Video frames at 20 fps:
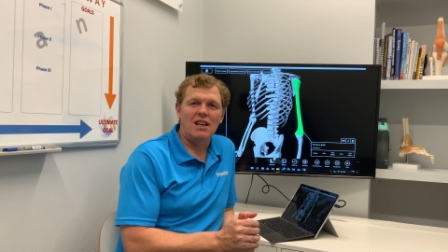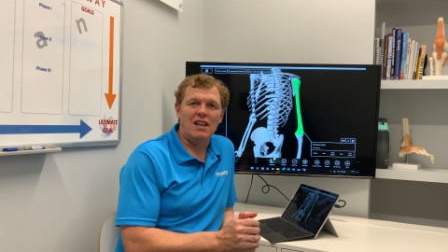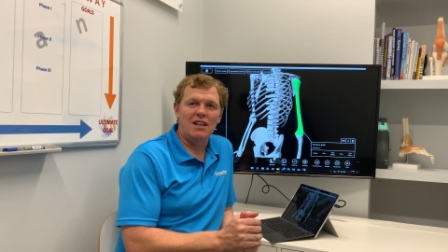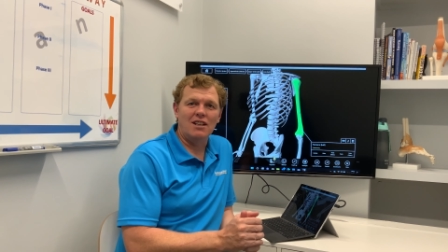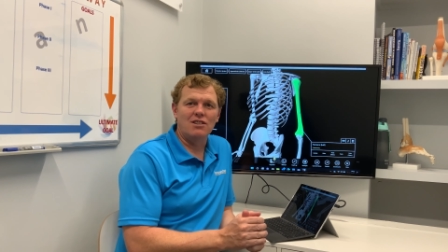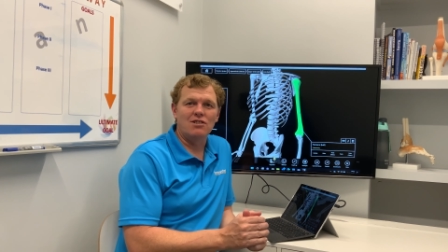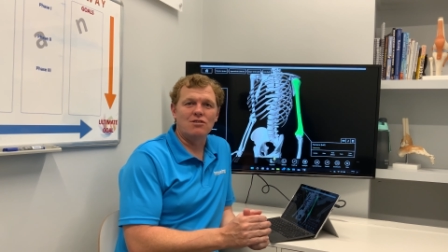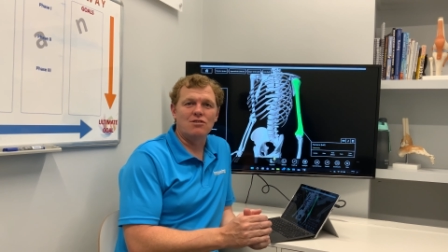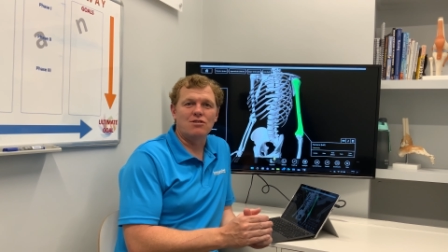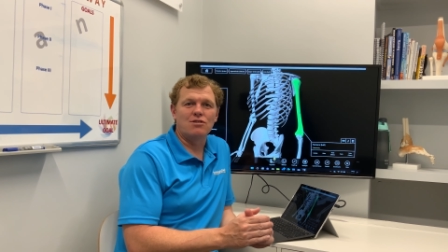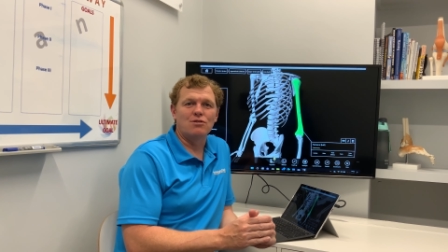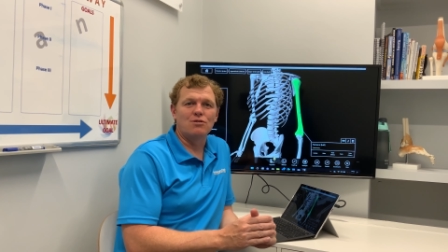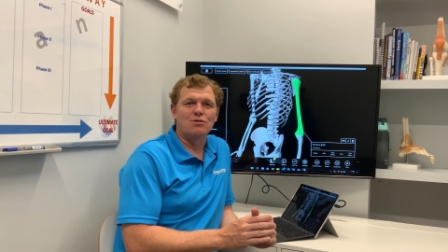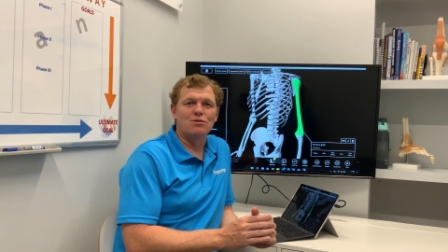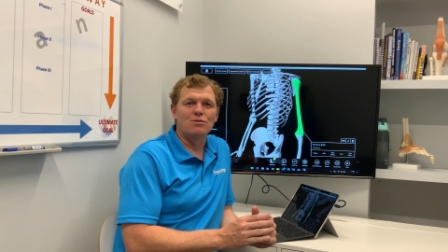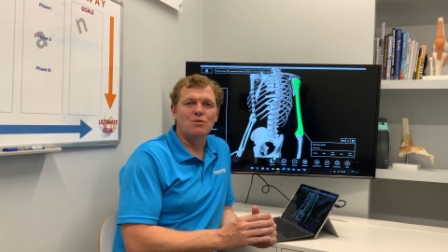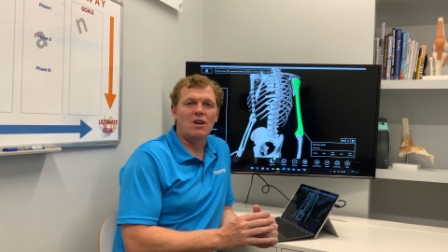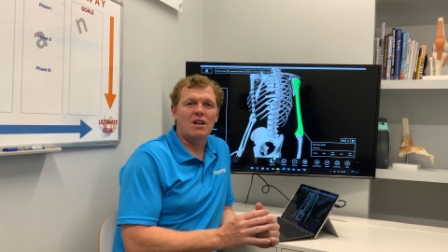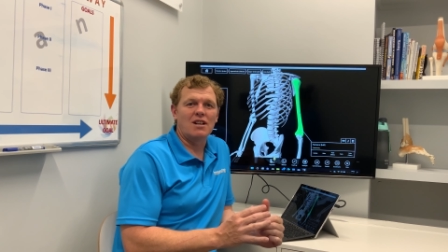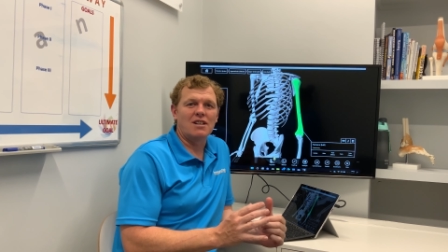
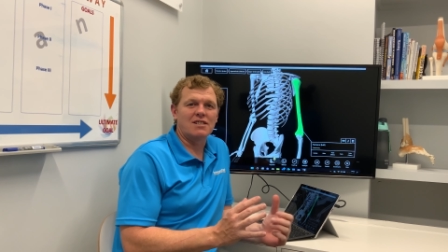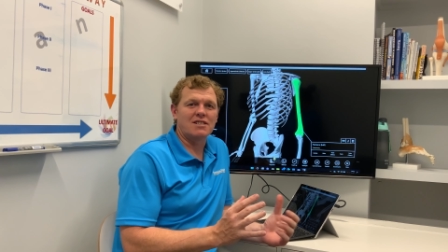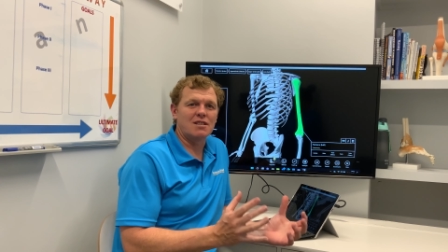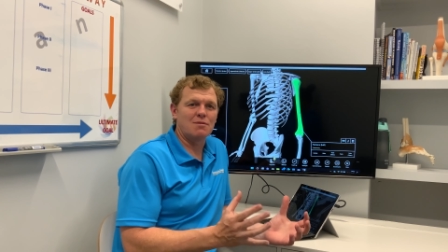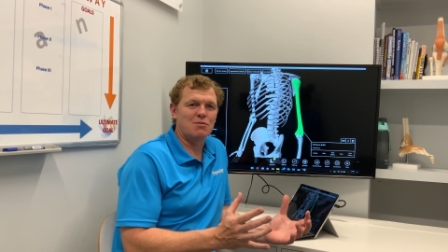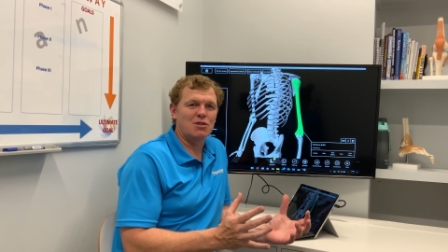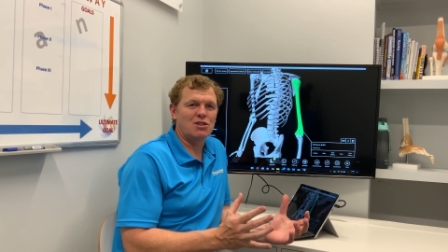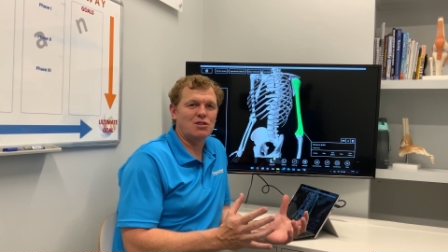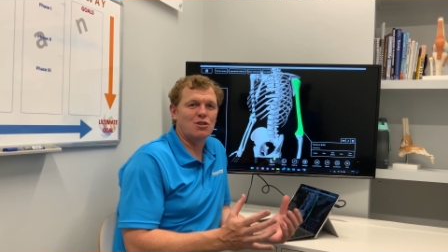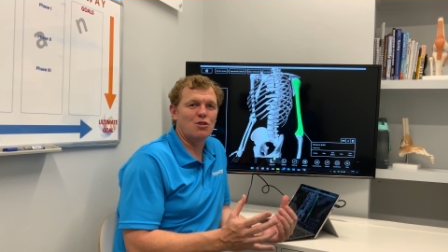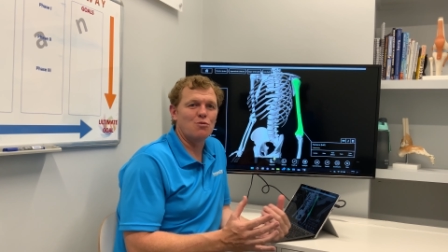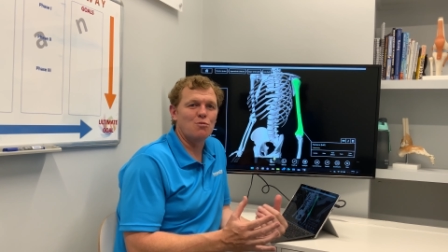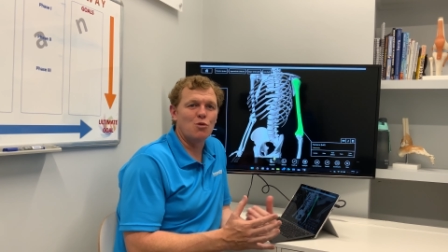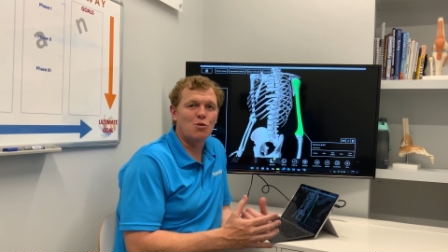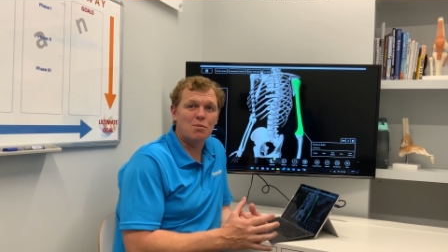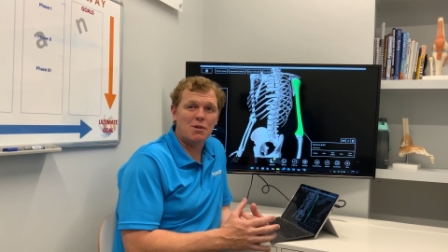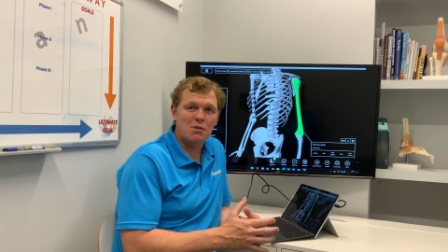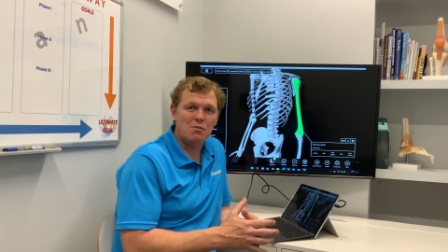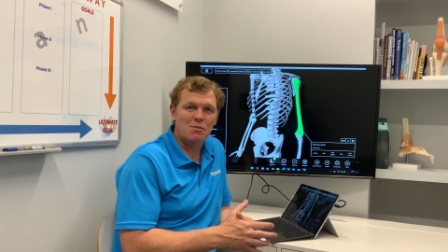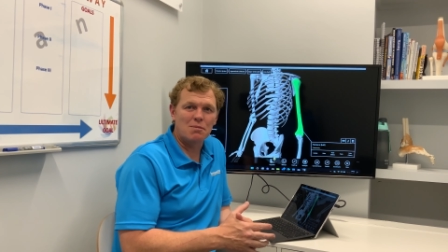into summer, so more
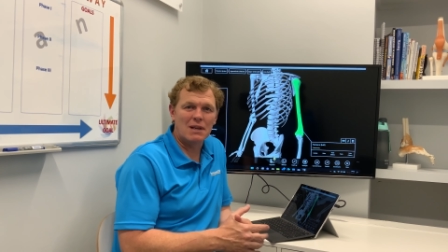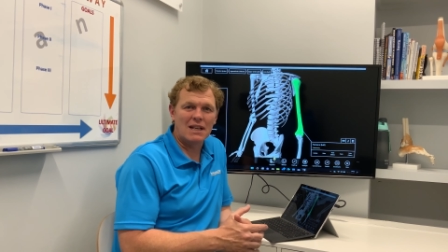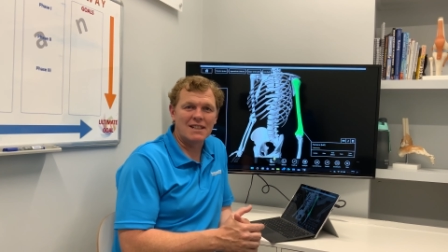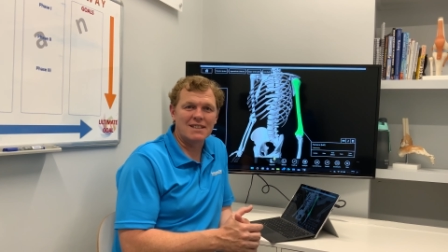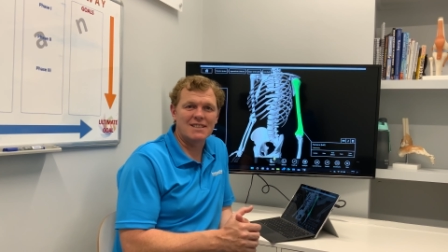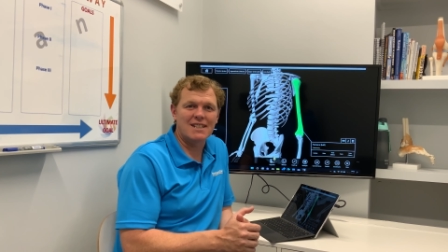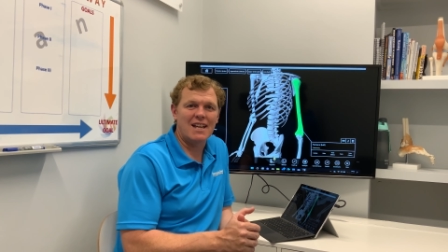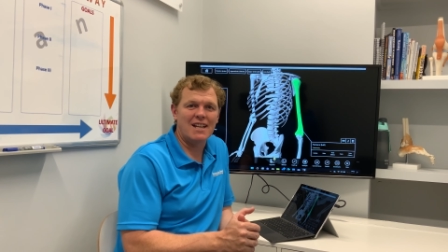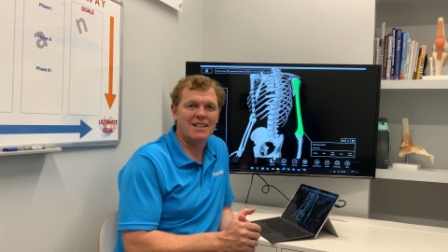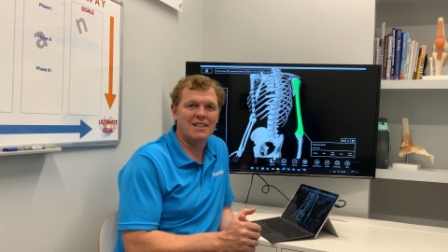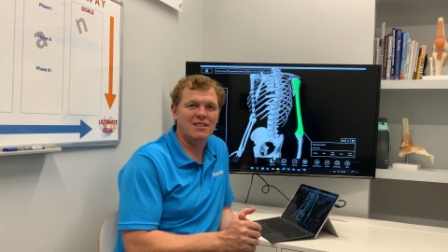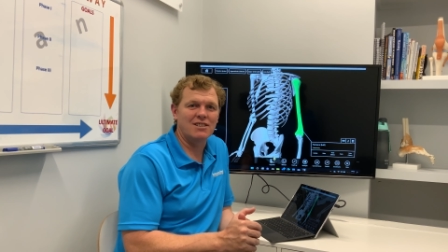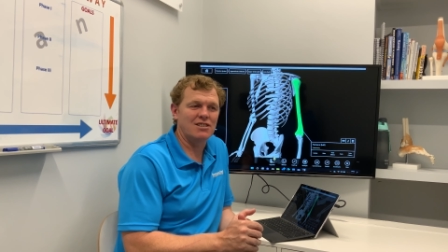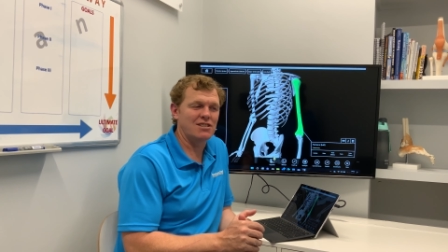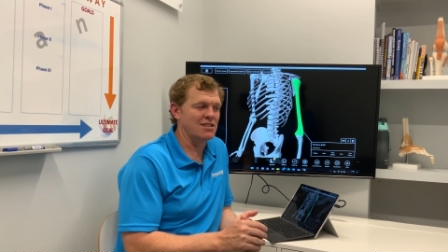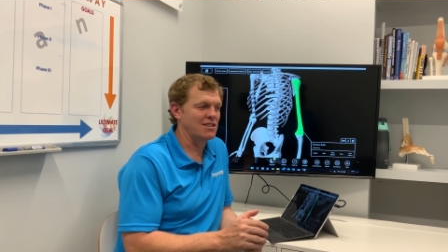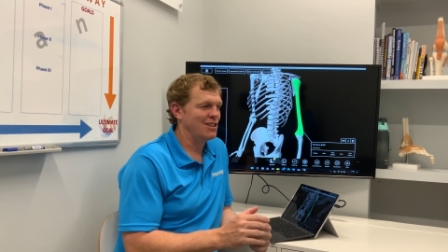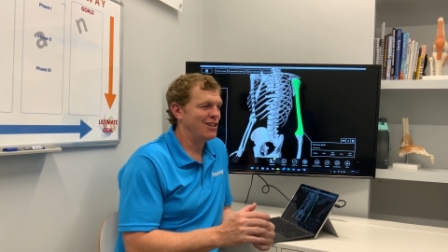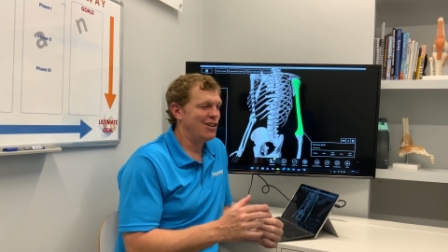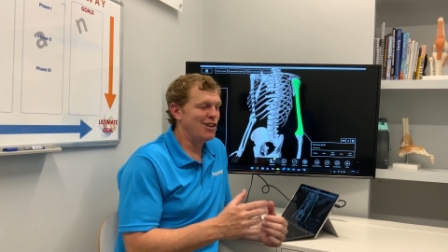people playing
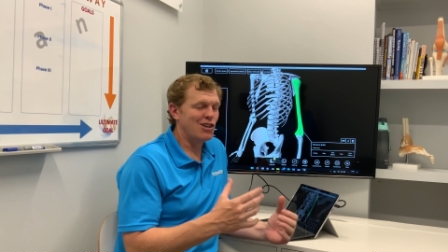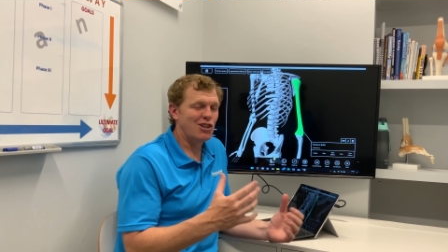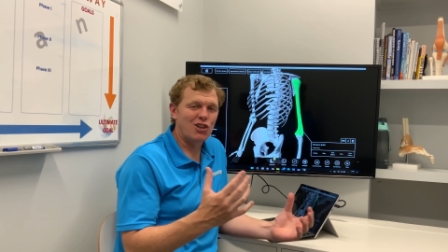tennis,